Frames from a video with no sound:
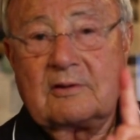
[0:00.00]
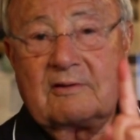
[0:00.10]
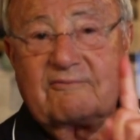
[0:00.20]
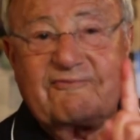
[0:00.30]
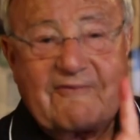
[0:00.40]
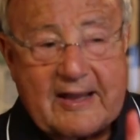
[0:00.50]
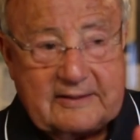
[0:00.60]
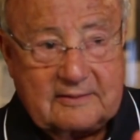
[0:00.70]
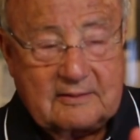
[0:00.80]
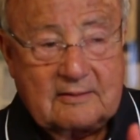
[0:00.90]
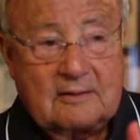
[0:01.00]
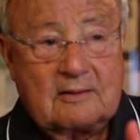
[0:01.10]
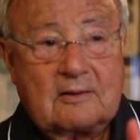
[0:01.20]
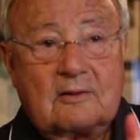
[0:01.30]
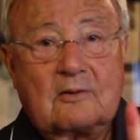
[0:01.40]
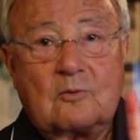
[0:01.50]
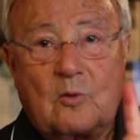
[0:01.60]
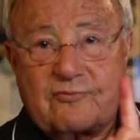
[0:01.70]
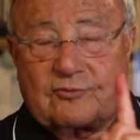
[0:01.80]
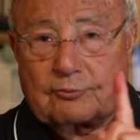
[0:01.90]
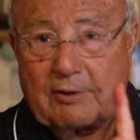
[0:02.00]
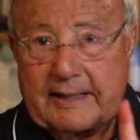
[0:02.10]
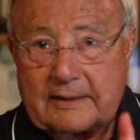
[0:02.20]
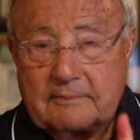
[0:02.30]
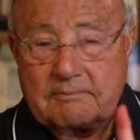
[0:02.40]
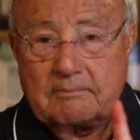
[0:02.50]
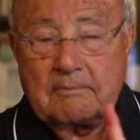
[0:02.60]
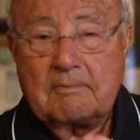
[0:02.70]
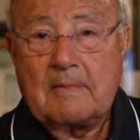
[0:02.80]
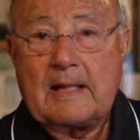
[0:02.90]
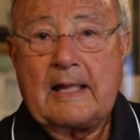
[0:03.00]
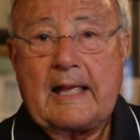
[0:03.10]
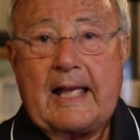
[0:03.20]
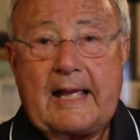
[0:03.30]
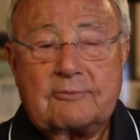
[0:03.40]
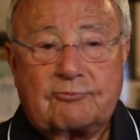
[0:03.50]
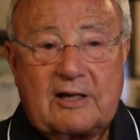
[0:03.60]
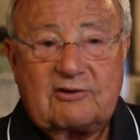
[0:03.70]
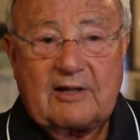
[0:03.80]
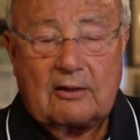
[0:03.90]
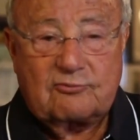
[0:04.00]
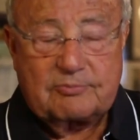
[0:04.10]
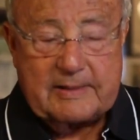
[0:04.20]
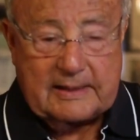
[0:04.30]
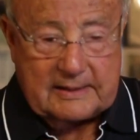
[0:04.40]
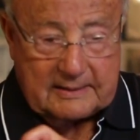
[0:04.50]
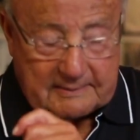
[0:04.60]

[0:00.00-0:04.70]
fight with Duran. And Ray tells me,